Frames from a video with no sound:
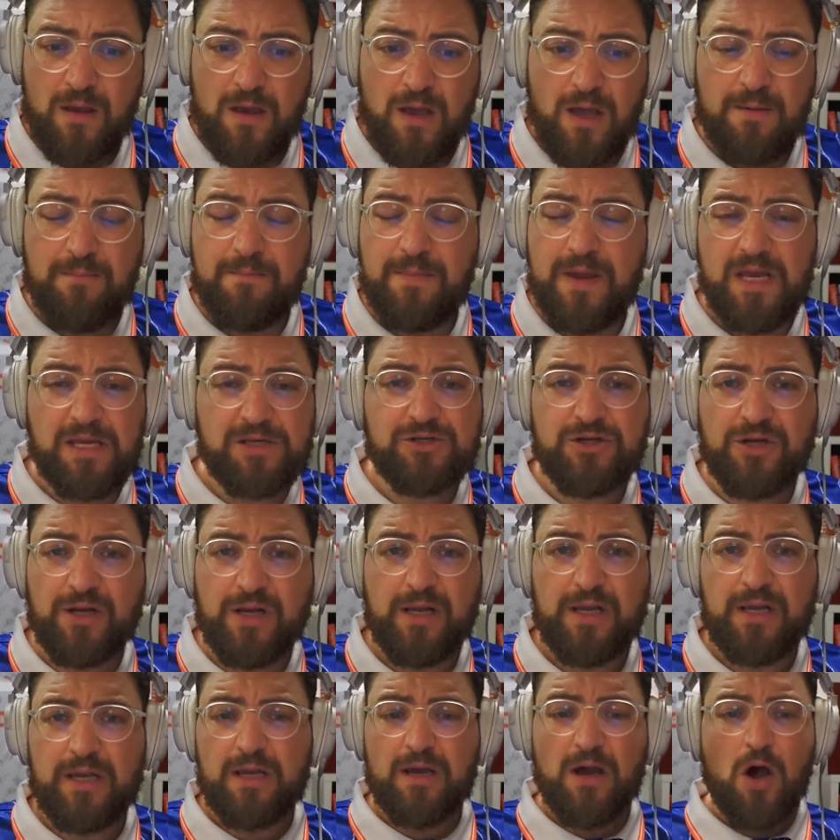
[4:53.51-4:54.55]

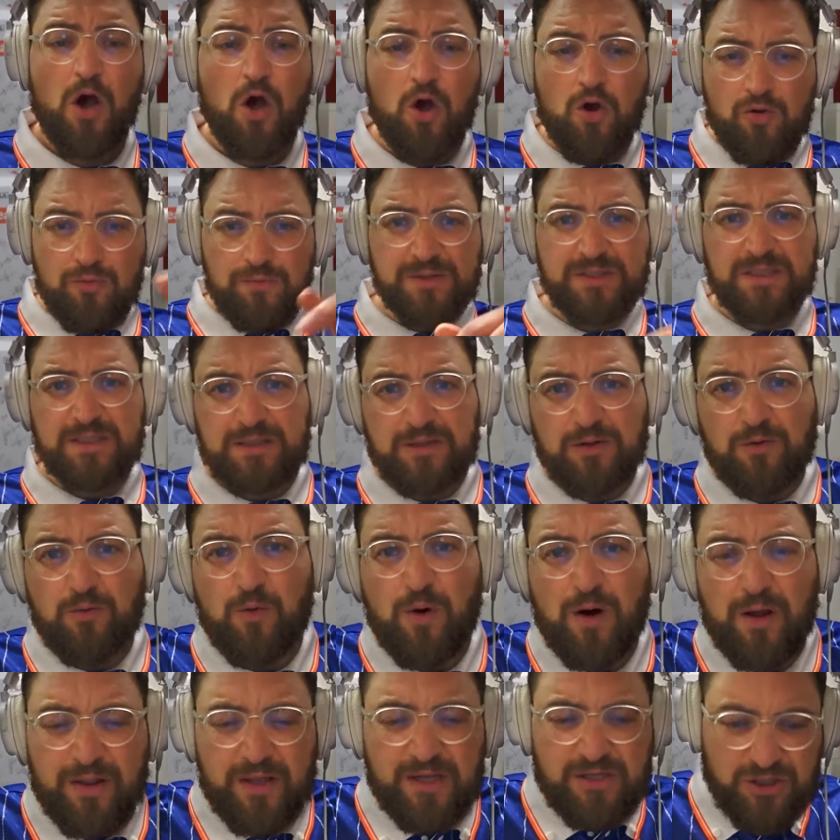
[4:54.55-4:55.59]
immediately Holmes is the
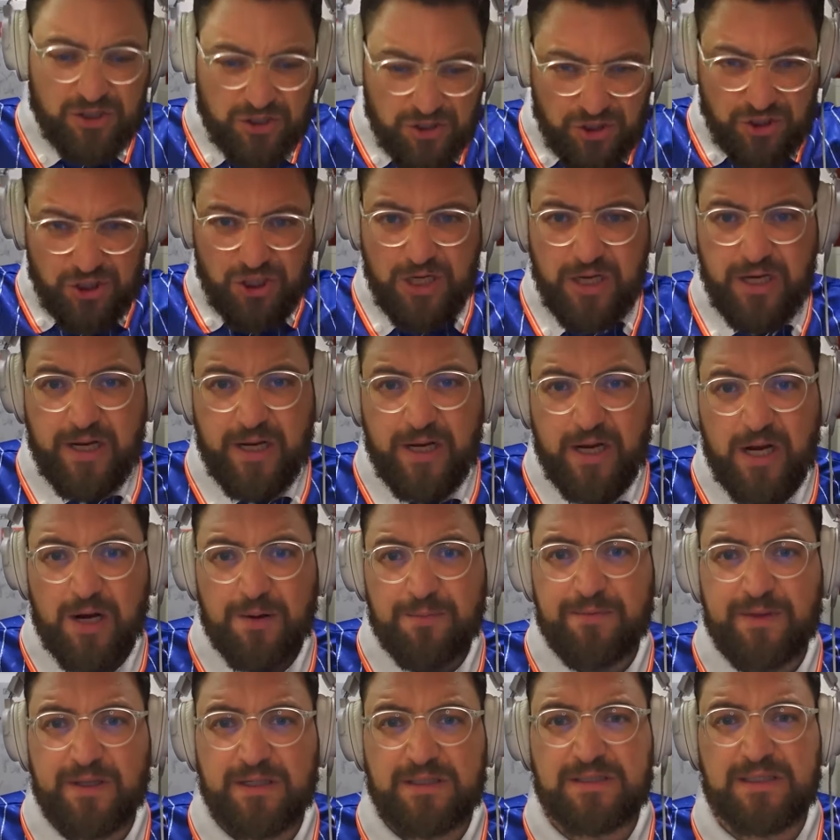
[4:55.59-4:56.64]
one that's G'ing up
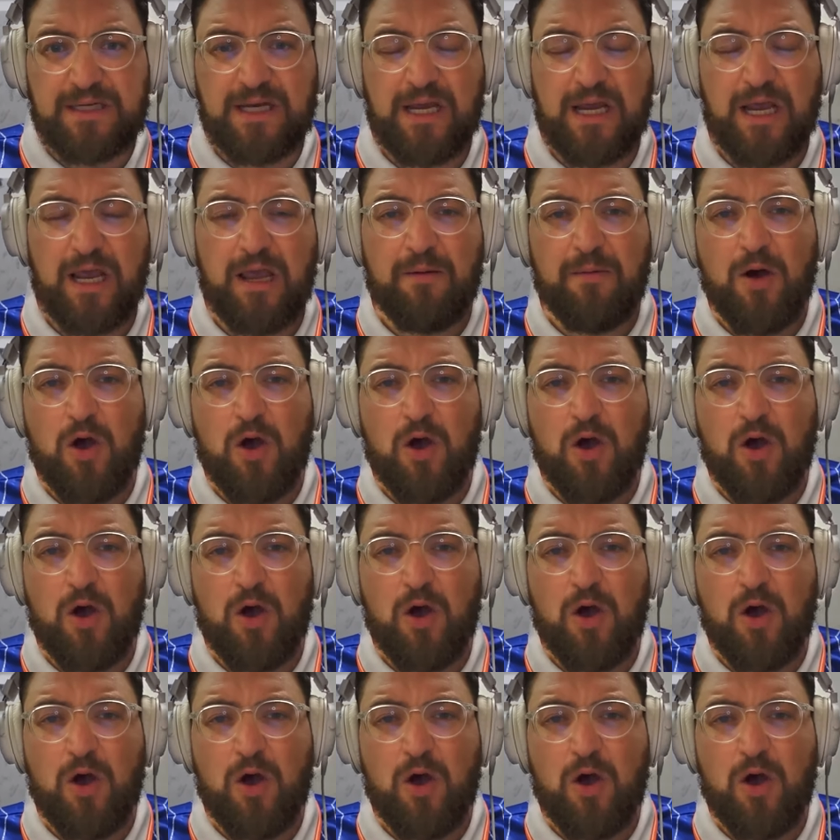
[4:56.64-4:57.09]
the team.